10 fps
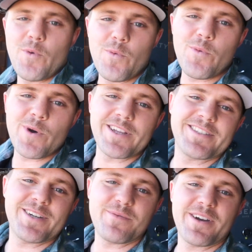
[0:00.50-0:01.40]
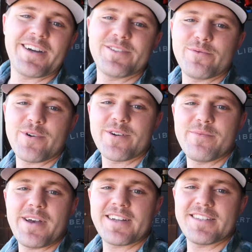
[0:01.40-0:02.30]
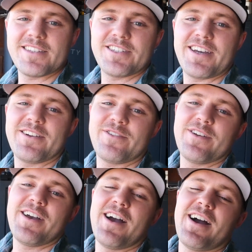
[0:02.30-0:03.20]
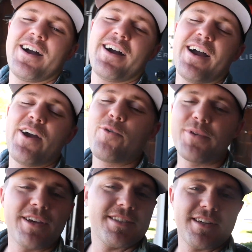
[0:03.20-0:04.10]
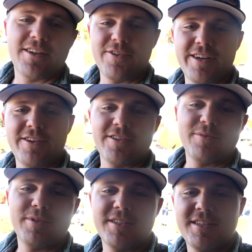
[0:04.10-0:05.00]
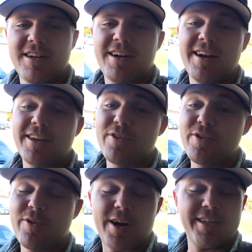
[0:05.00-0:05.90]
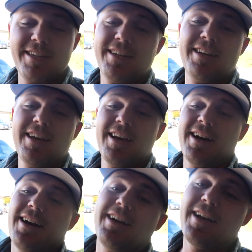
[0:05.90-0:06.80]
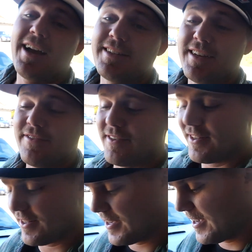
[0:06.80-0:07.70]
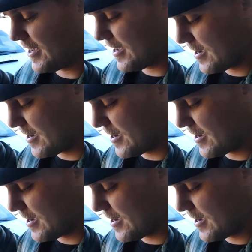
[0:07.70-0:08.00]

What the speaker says: What is up, guys? Welcome back to the channel. I hope you guys had a great Christmas. You know I did. I definitely